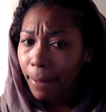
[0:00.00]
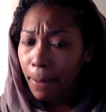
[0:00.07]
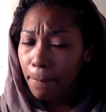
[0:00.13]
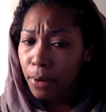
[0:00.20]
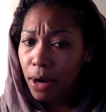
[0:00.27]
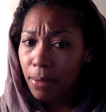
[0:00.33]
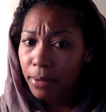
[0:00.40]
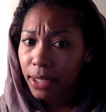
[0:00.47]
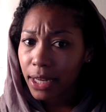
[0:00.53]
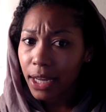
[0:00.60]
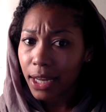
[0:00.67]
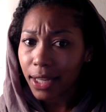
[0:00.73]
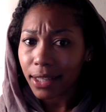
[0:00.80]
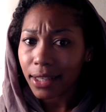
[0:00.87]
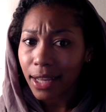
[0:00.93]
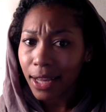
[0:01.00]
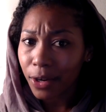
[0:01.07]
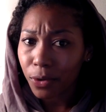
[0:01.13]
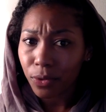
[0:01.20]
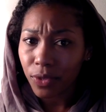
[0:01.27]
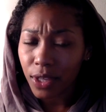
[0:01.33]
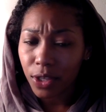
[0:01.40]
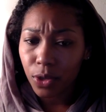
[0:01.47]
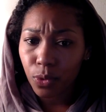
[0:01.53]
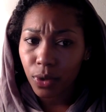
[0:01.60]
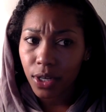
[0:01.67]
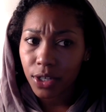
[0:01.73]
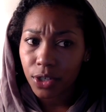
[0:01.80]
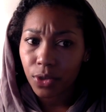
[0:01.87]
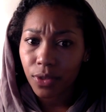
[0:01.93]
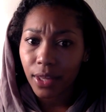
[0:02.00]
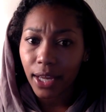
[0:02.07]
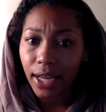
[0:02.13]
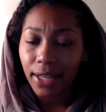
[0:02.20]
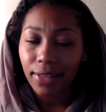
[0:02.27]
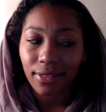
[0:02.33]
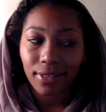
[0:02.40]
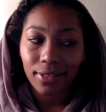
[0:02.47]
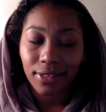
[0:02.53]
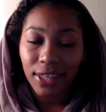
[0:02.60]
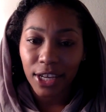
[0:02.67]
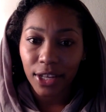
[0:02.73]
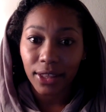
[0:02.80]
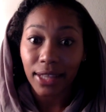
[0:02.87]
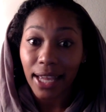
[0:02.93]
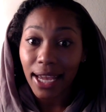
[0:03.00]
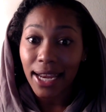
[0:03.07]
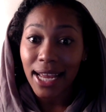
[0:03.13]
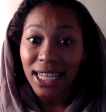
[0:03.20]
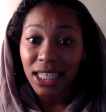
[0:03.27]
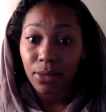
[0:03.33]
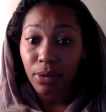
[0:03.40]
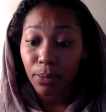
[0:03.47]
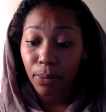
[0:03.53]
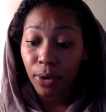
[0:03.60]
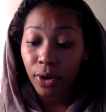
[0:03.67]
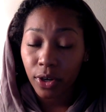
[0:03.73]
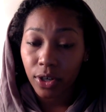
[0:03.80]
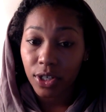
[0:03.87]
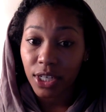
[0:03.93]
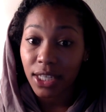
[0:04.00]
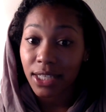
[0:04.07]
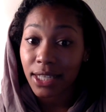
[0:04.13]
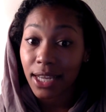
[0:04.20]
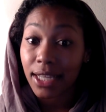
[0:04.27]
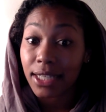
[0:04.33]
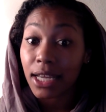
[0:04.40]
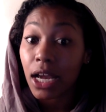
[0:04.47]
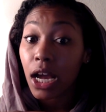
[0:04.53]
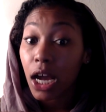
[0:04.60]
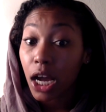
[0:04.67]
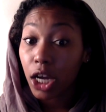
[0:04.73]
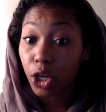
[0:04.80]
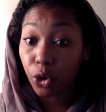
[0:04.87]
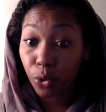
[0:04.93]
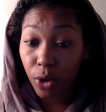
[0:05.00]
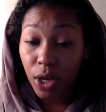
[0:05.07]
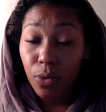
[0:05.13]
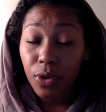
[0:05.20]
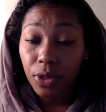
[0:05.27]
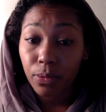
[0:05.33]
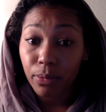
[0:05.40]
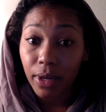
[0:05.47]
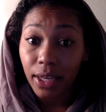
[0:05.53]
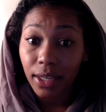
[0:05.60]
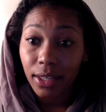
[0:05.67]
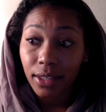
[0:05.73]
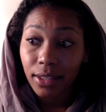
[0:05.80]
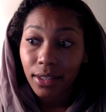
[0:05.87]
Probably not. I don't think you want to do that. The land has to be purged. It says, agree with me.